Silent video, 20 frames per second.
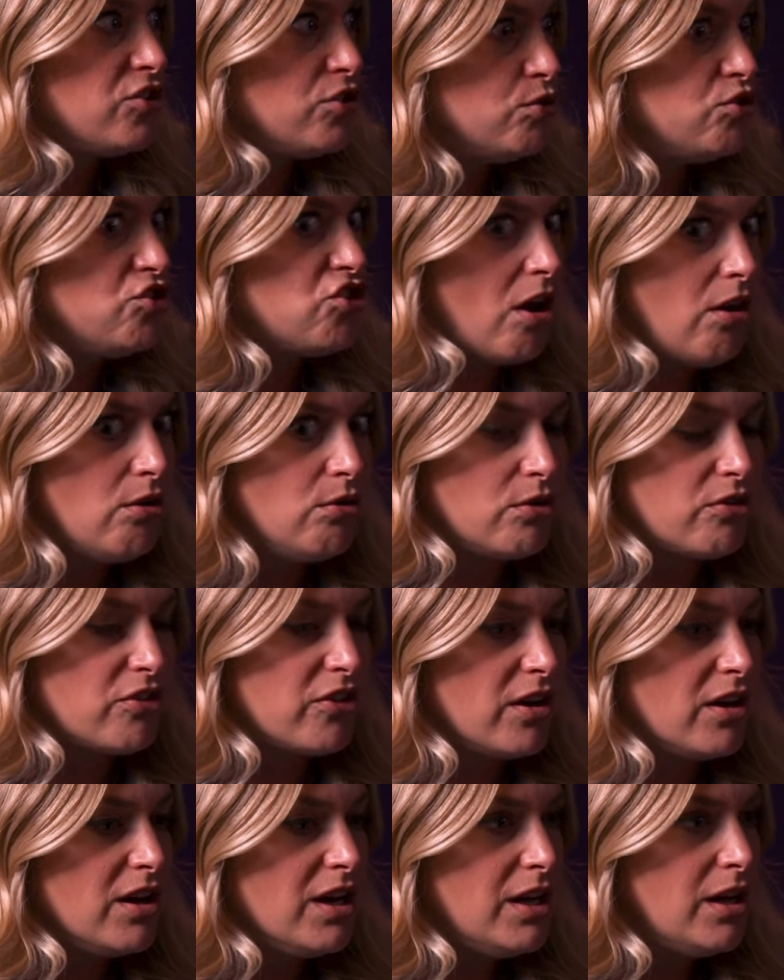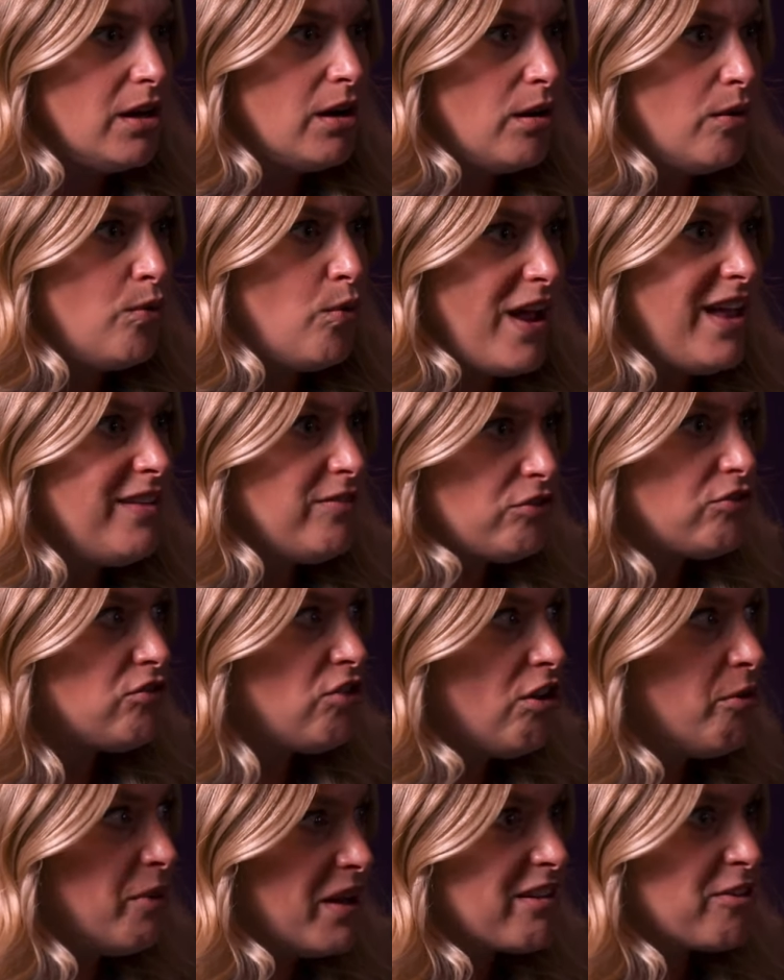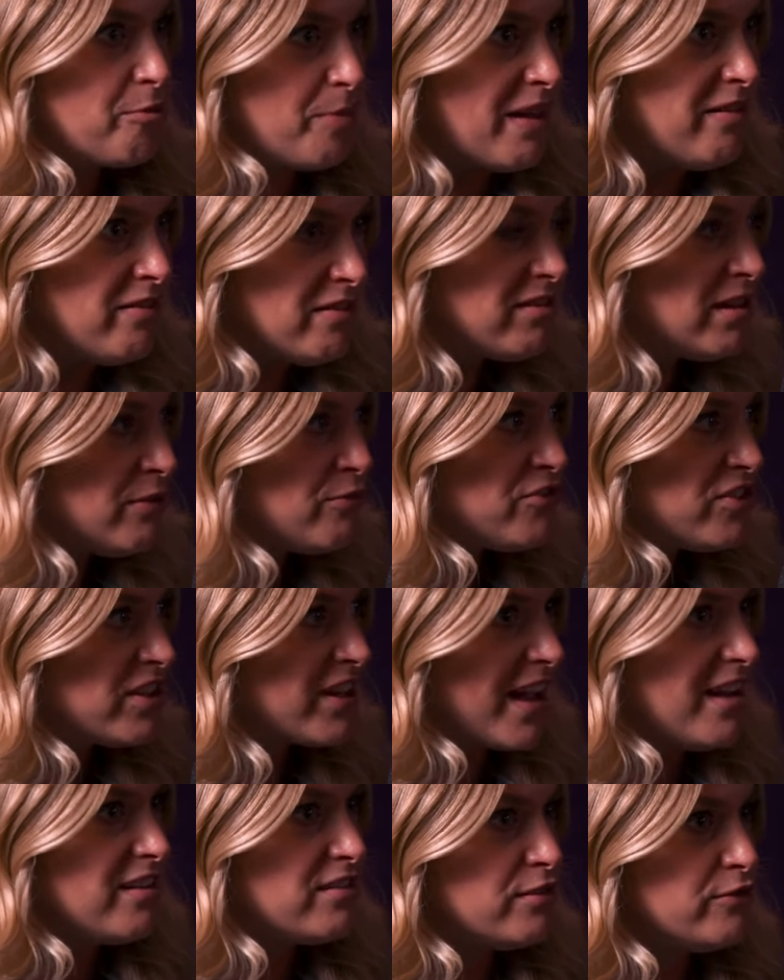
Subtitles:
do joke that it's too expensive to get